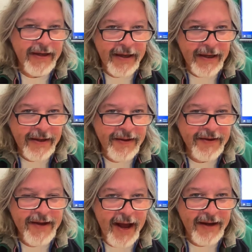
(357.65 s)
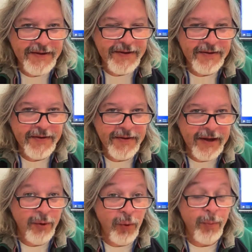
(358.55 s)
in the text
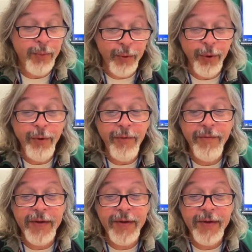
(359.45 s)
that will prove